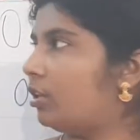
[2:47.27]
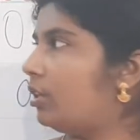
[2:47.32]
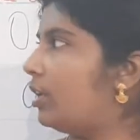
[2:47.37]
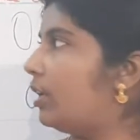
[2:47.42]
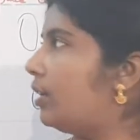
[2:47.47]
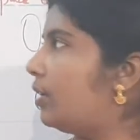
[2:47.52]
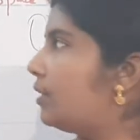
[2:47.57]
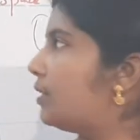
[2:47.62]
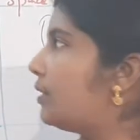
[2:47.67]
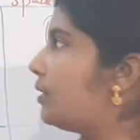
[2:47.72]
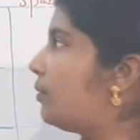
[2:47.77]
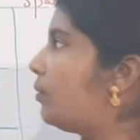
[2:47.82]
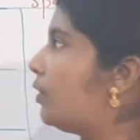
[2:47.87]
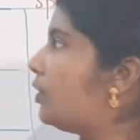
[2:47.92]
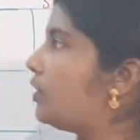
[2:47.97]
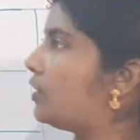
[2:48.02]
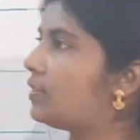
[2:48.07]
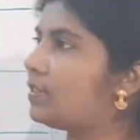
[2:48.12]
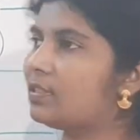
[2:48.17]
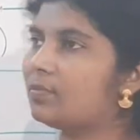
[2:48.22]
that is
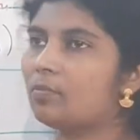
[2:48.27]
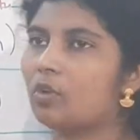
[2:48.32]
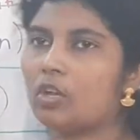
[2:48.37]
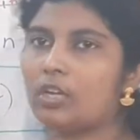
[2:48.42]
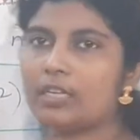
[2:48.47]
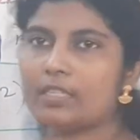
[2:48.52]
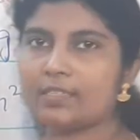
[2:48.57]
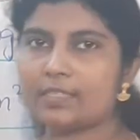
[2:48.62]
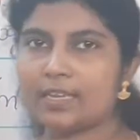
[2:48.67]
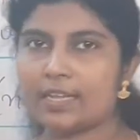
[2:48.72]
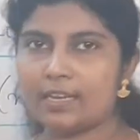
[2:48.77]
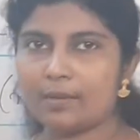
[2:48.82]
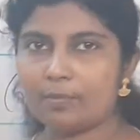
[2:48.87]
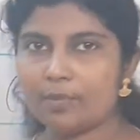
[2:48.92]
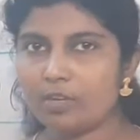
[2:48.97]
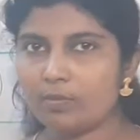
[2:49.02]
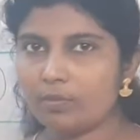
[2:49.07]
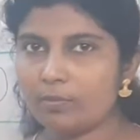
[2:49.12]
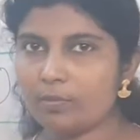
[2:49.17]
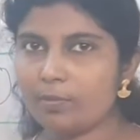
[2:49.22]
which is the smallest
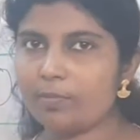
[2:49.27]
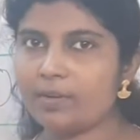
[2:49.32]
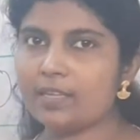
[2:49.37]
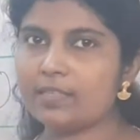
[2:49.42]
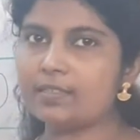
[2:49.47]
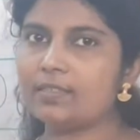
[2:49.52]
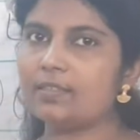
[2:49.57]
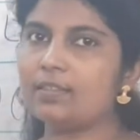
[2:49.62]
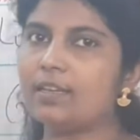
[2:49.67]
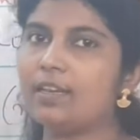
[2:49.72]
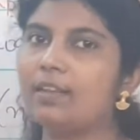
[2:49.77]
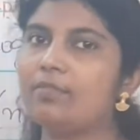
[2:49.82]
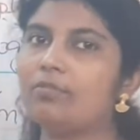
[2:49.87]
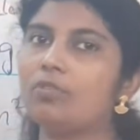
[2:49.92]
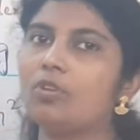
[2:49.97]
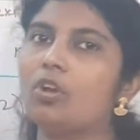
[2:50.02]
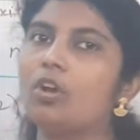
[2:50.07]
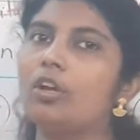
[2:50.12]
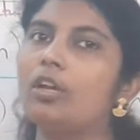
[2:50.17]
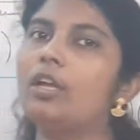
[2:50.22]
element will be placed in the left
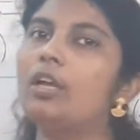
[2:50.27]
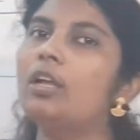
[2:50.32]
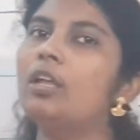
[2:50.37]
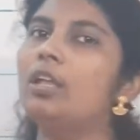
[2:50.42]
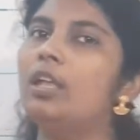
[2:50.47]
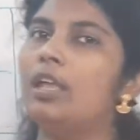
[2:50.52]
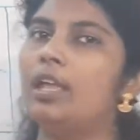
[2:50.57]
corner